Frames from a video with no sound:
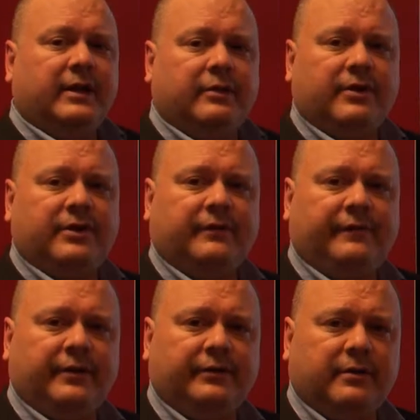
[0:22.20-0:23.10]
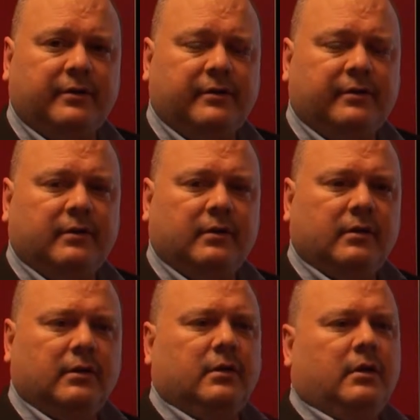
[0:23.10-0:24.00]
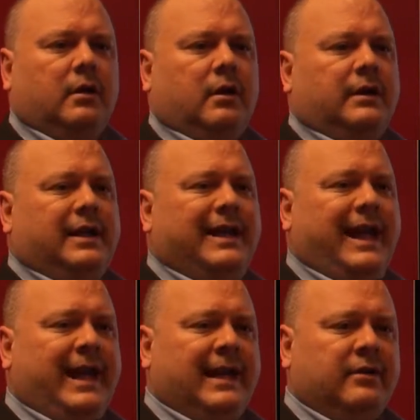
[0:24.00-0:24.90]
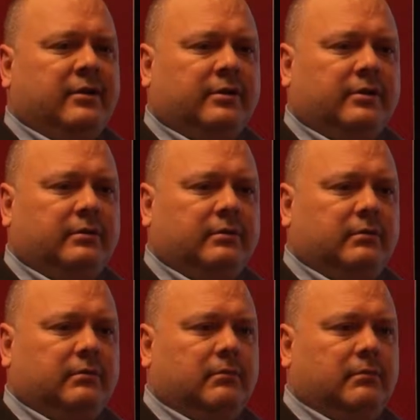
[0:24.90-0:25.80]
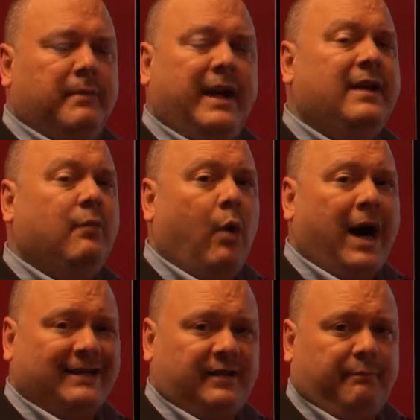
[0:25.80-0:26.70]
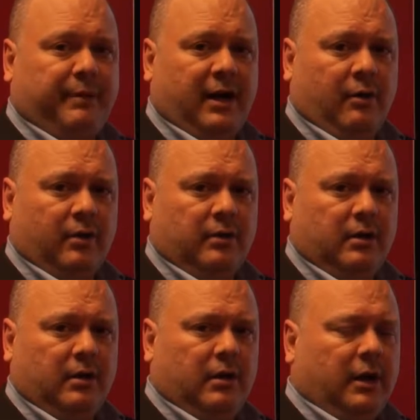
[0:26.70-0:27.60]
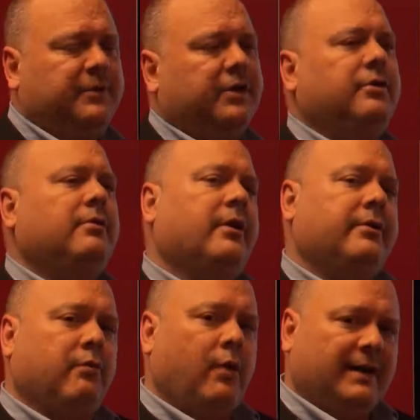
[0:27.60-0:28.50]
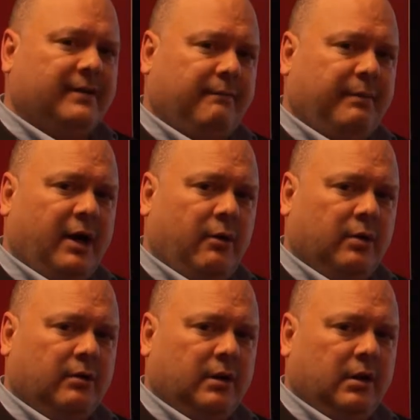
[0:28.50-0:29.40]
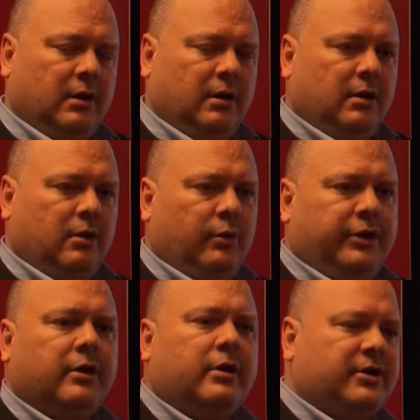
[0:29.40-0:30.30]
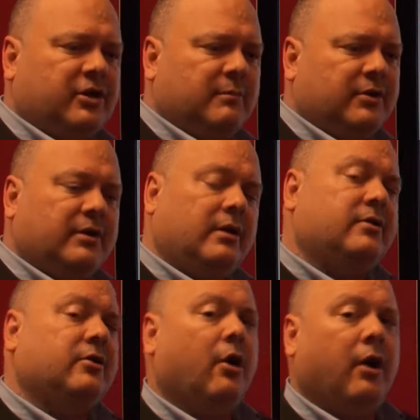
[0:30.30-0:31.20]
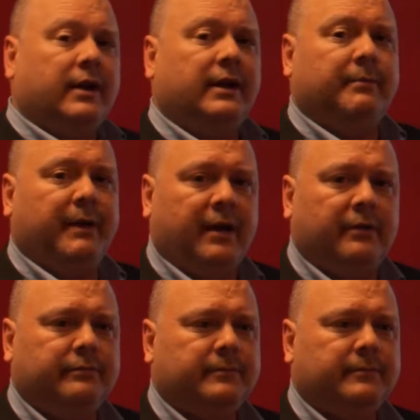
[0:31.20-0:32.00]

crystal filters, can handle many watts of power, up to 200 watts of power. When your customer starts talking about